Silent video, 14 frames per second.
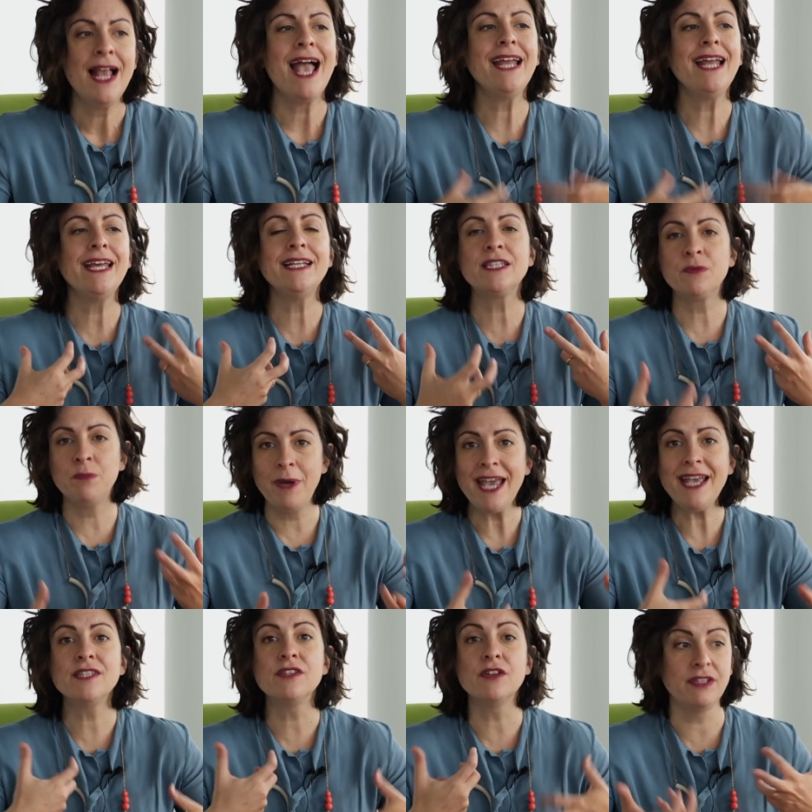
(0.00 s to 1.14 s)
And it's
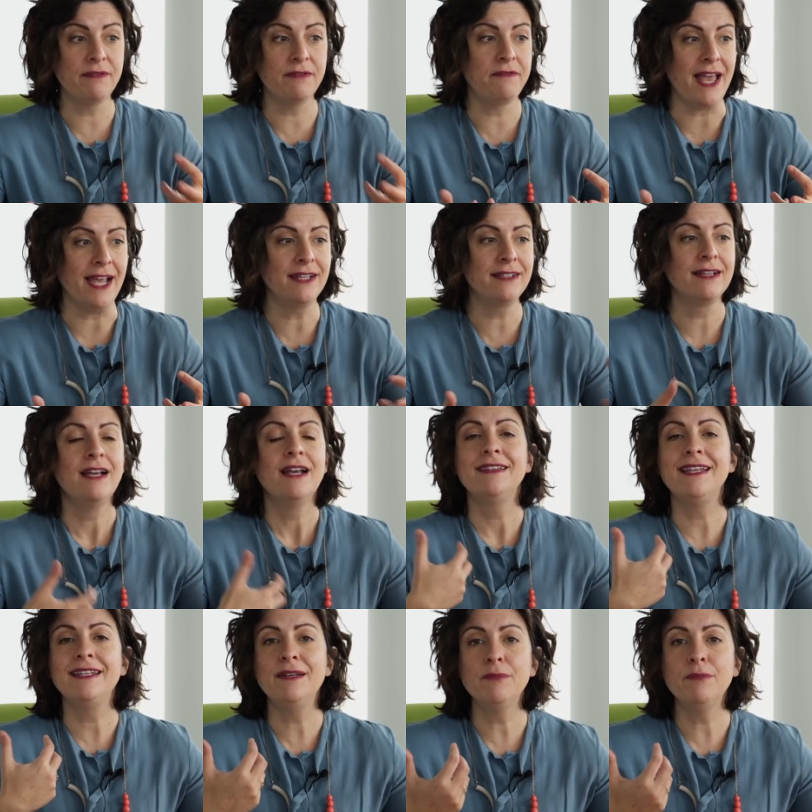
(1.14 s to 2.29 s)
based on the fact
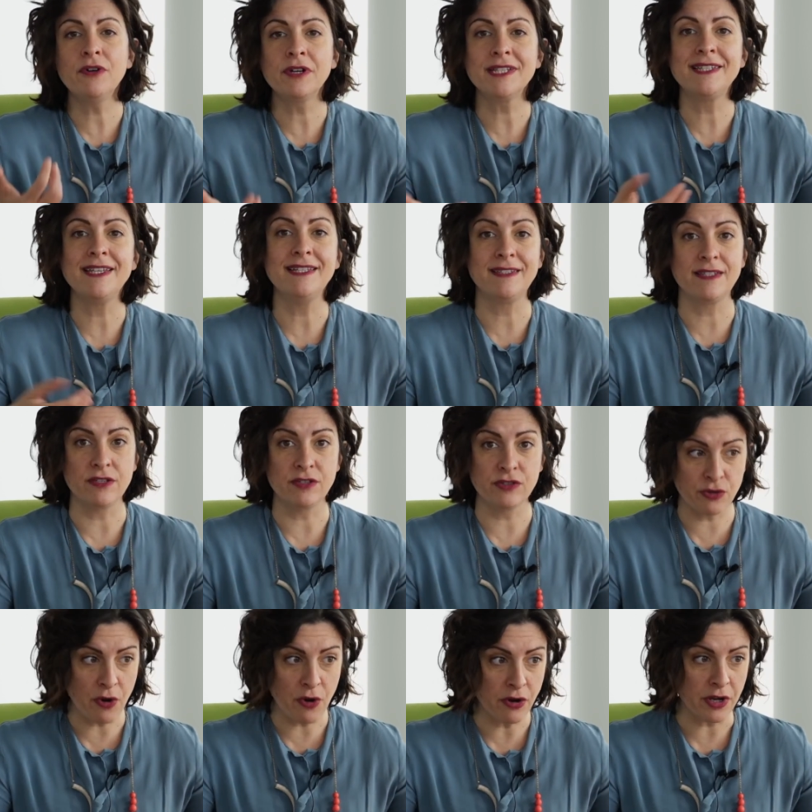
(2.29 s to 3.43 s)
that democracy is
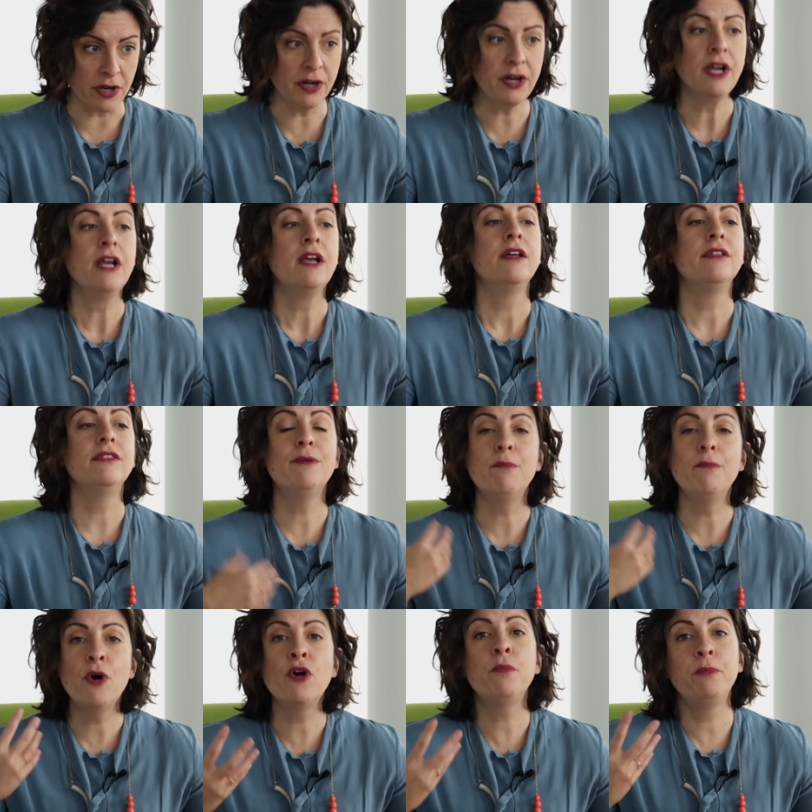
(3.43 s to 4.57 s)
stronger the
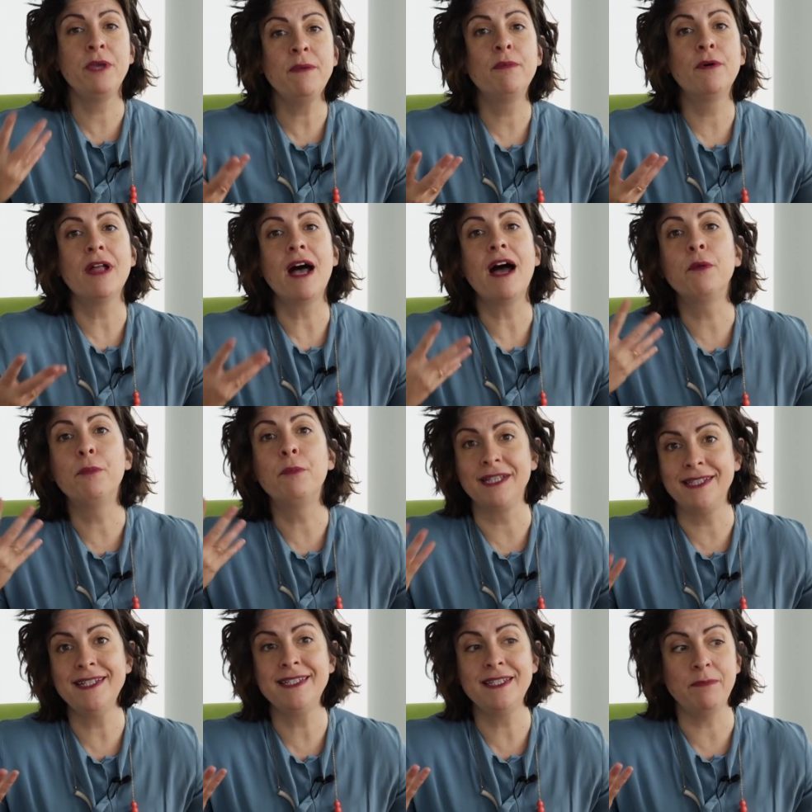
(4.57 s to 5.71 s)
more people are
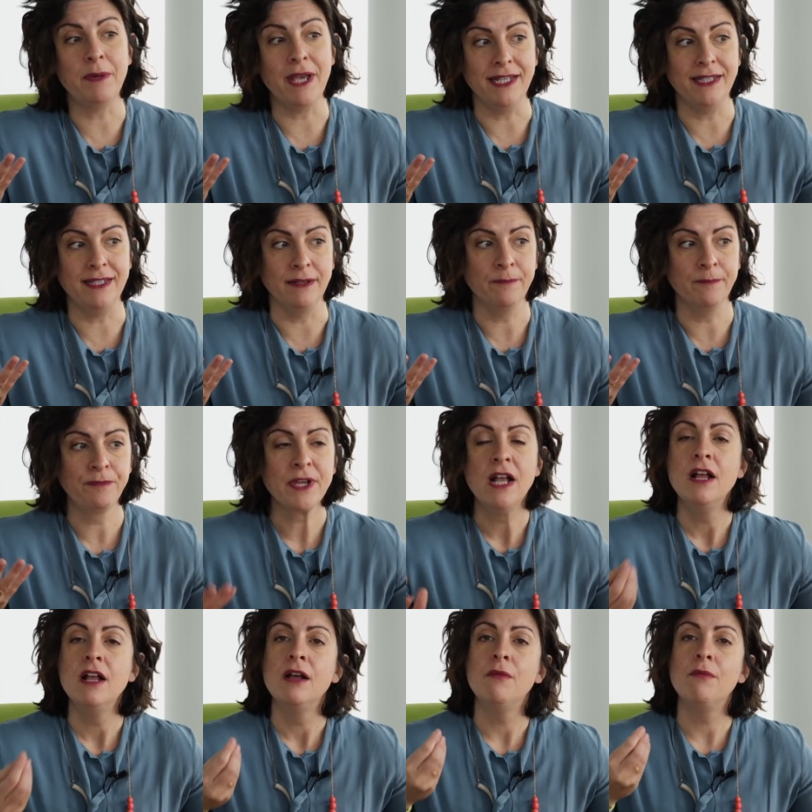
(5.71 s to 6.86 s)
participating.
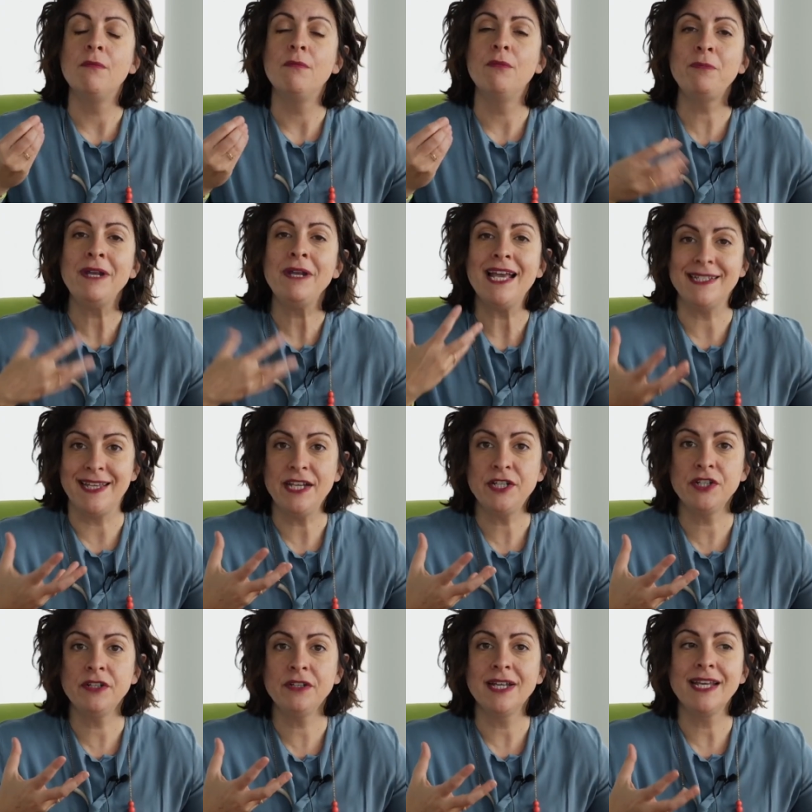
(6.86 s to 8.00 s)

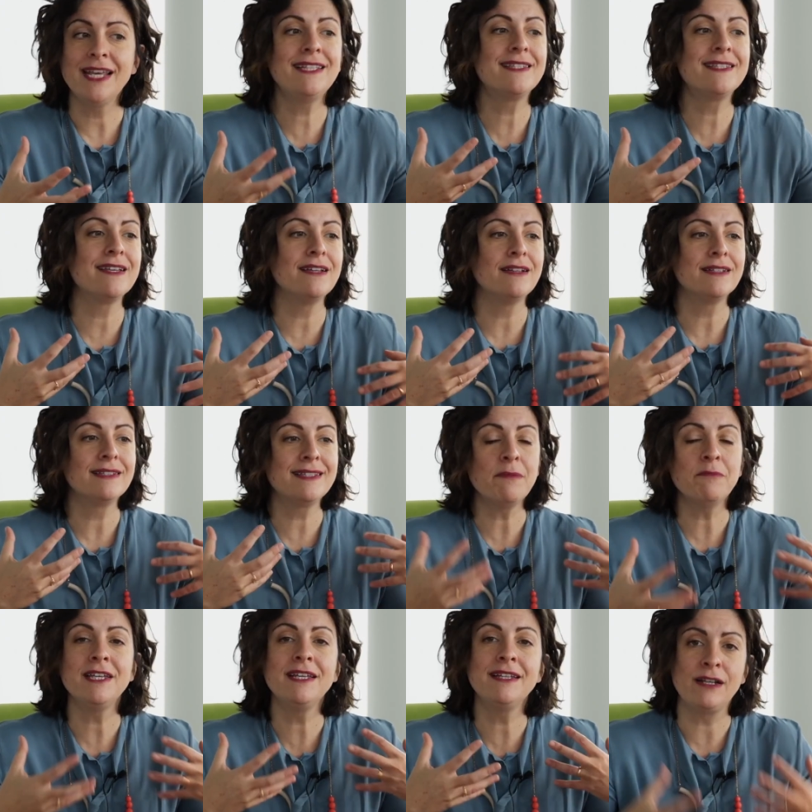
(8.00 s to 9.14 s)
Mobilization is
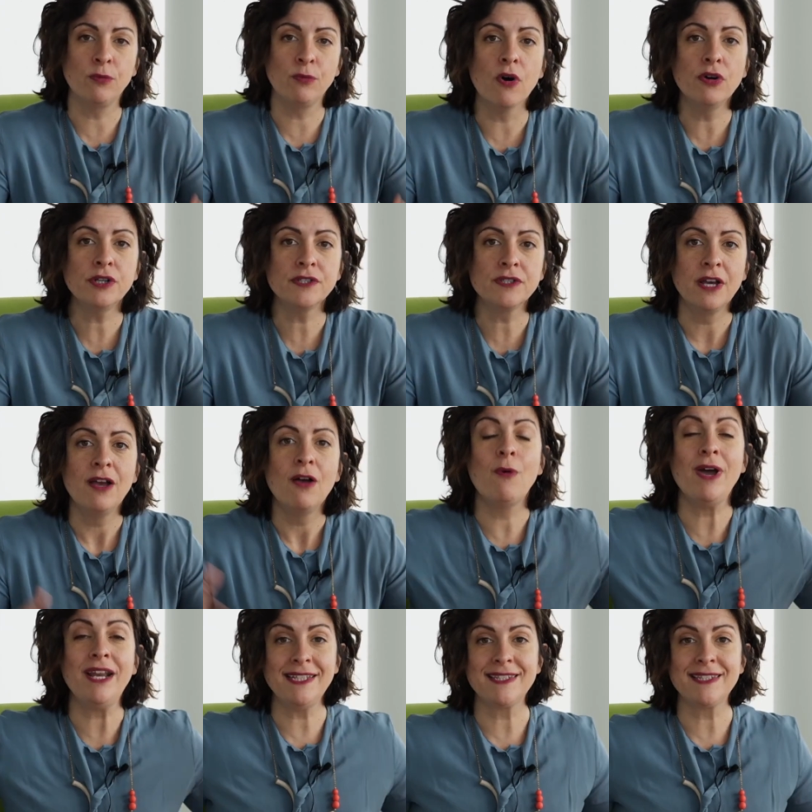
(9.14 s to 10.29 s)
something that works
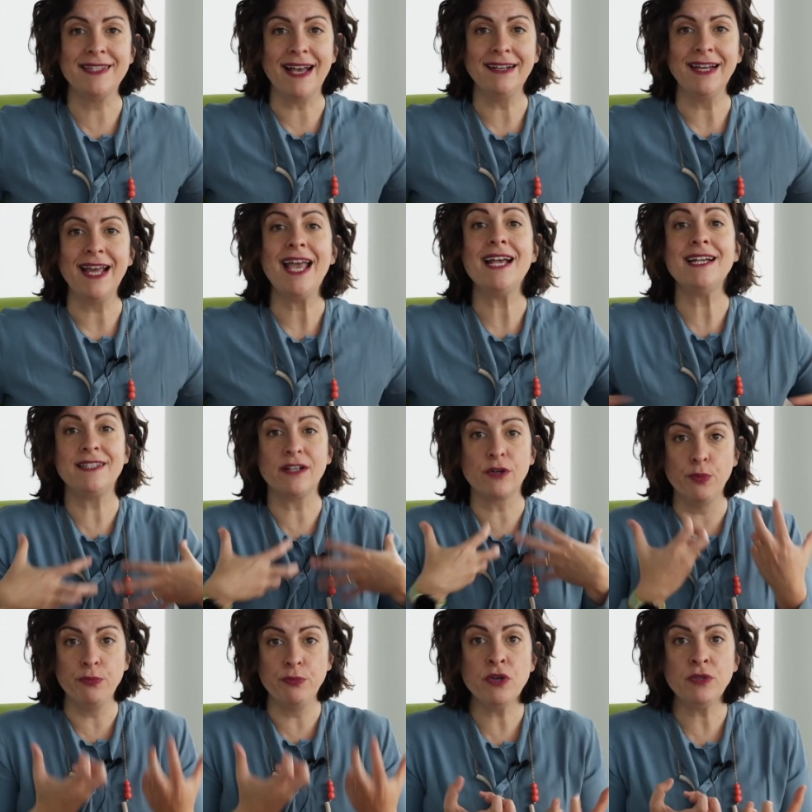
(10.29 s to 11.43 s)
when it's done as a
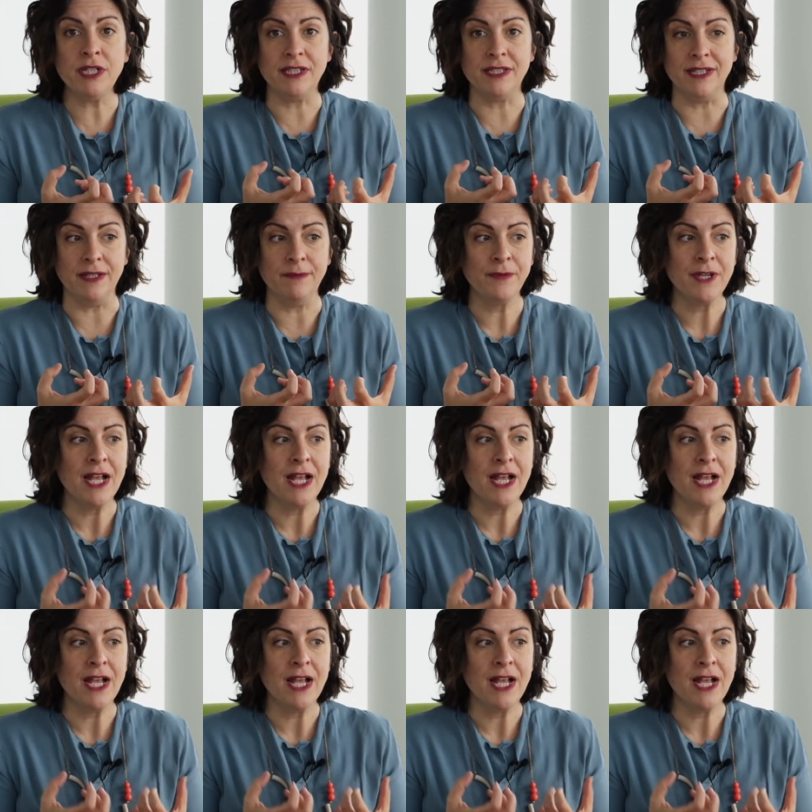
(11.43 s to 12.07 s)
community.